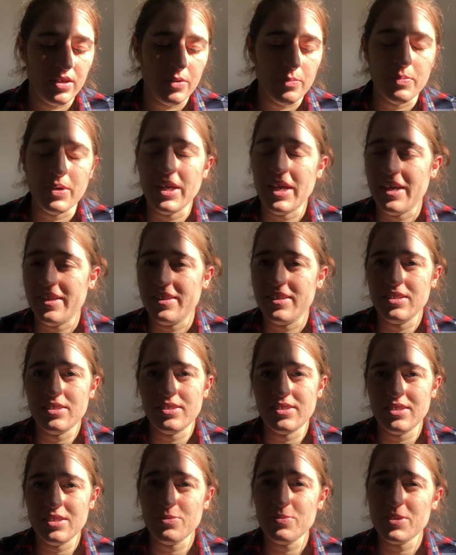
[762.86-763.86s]
but yeah this
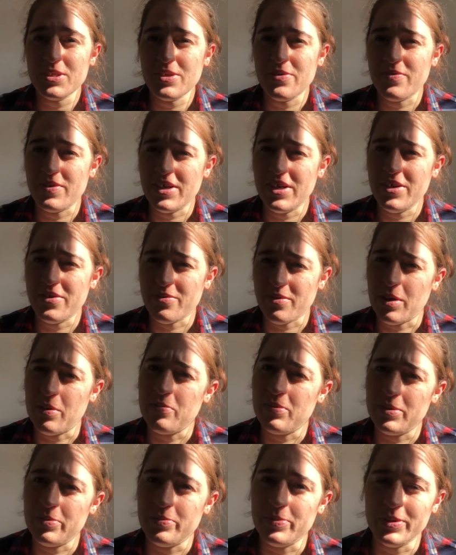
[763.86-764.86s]
this was a very
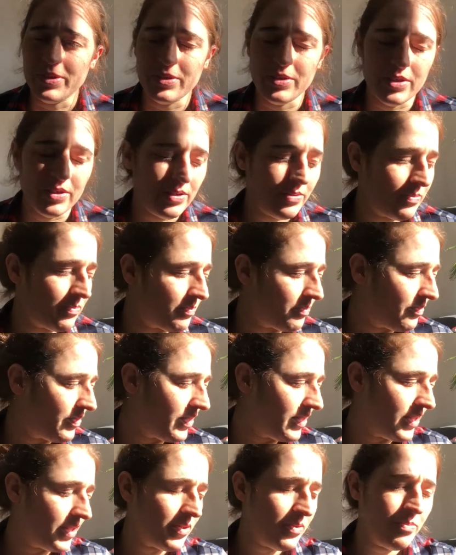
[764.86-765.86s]
rambly uh,
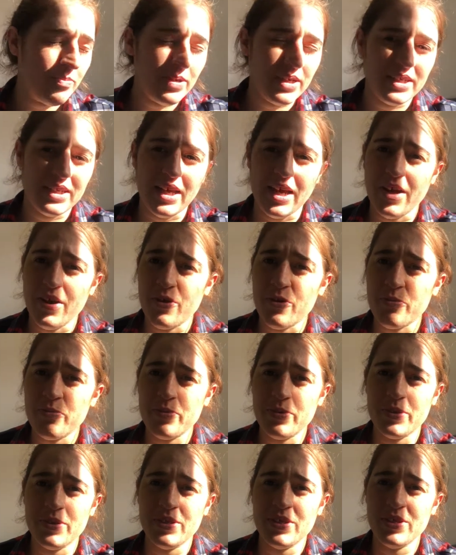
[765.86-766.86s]
video but I hope
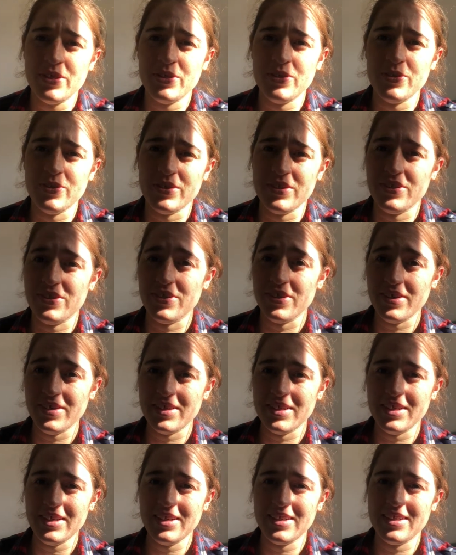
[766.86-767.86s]
you enjoyed
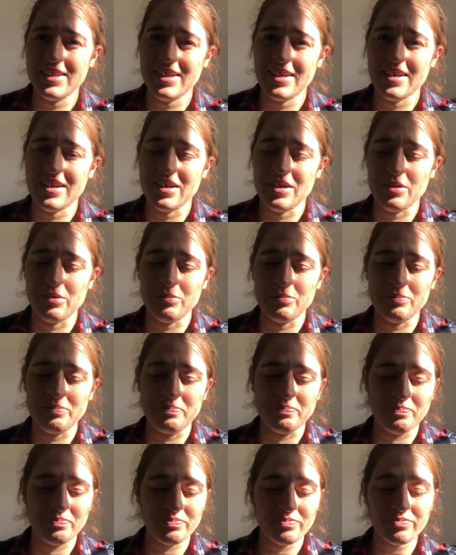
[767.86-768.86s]
it
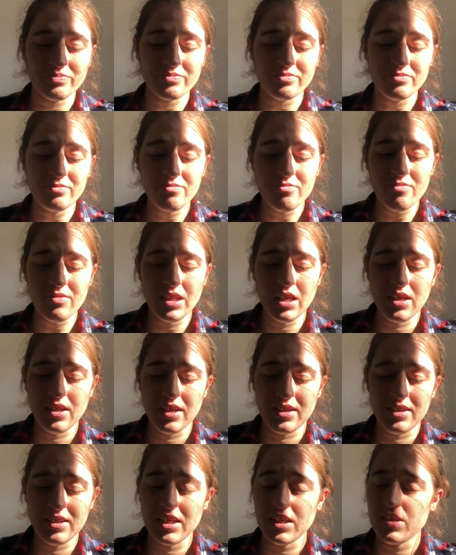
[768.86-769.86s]
um,
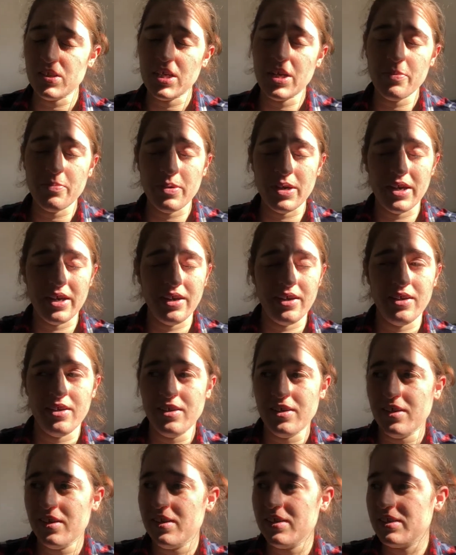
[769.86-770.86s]
those are my
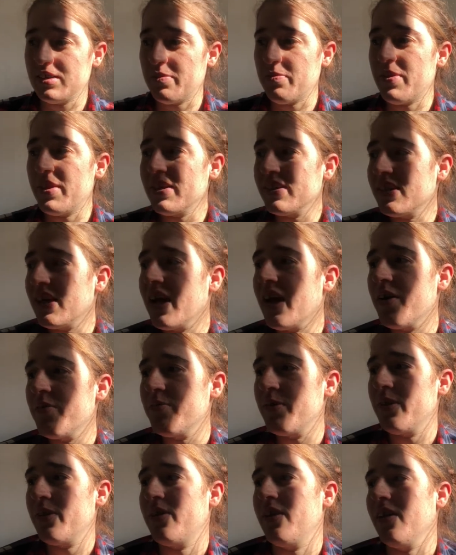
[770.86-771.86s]
some things I have
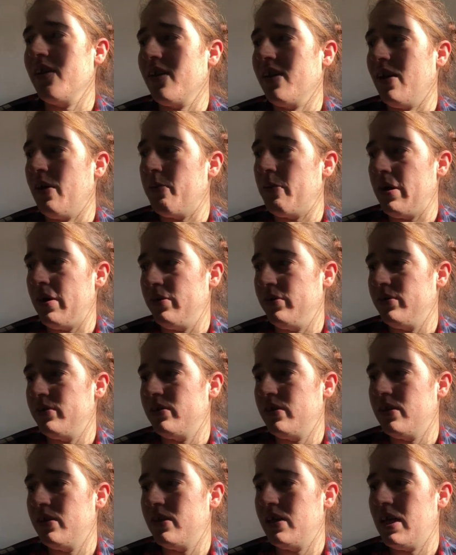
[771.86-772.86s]
been thinking about
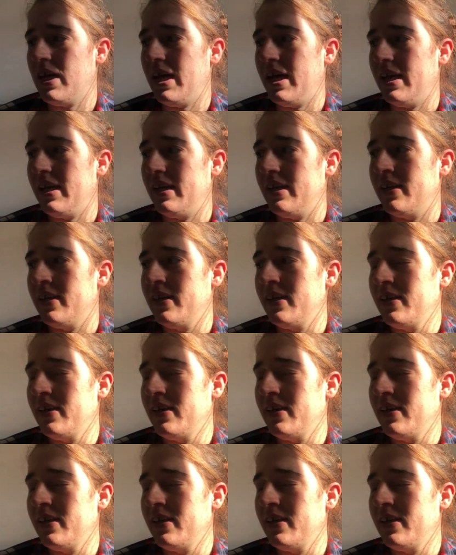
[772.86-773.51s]
and